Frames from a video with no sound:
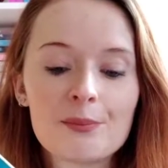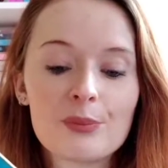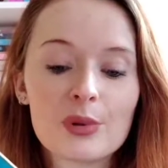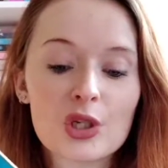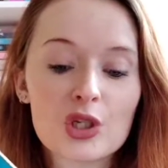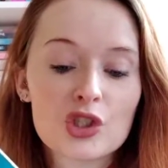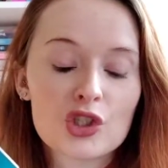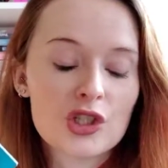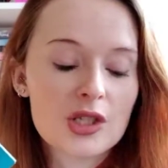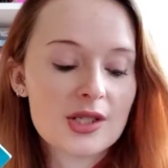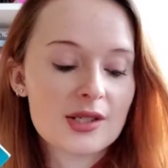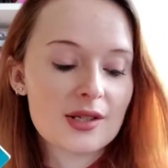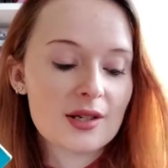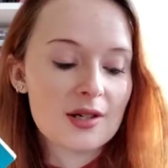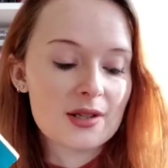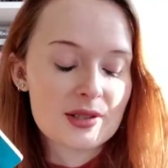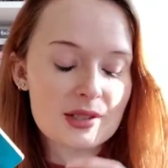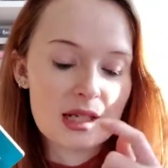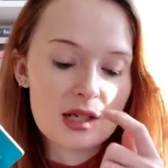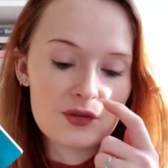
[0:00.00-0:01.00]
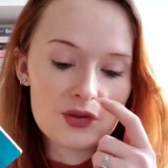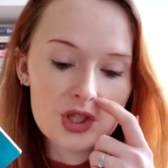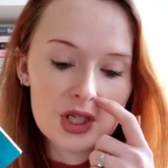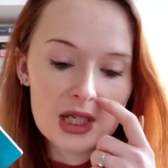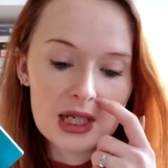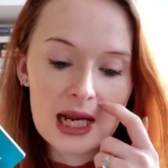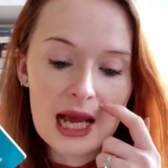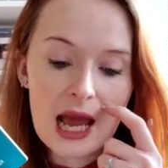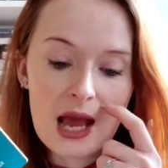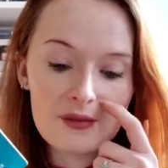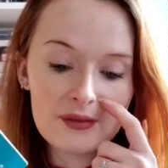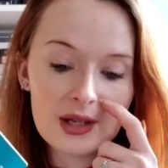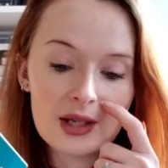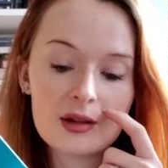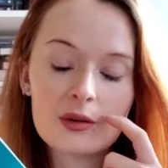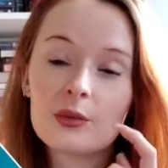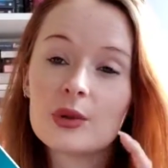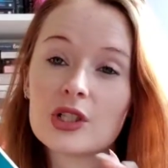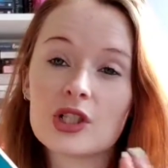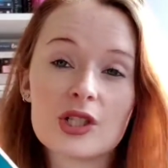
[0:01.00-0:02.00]
because she's asked if she can have
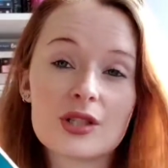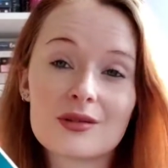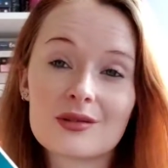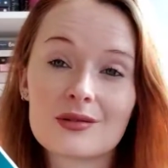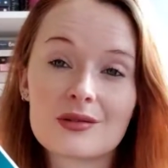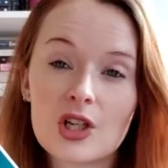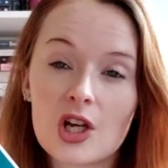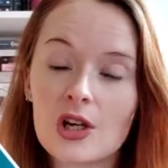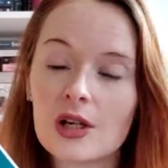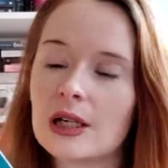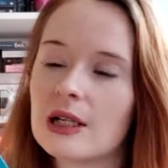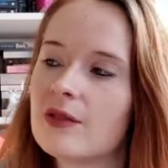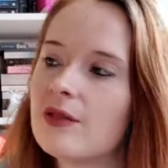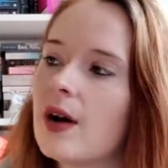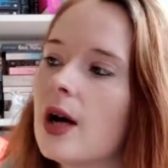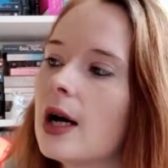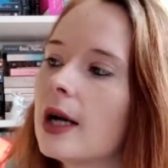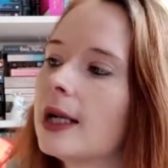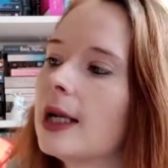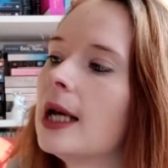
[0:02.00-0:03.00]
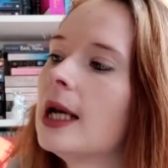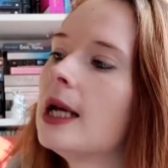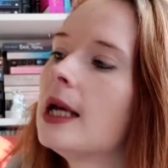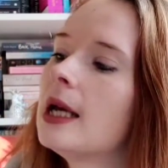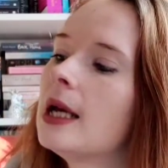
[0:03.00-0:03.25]
it, which is totally fine.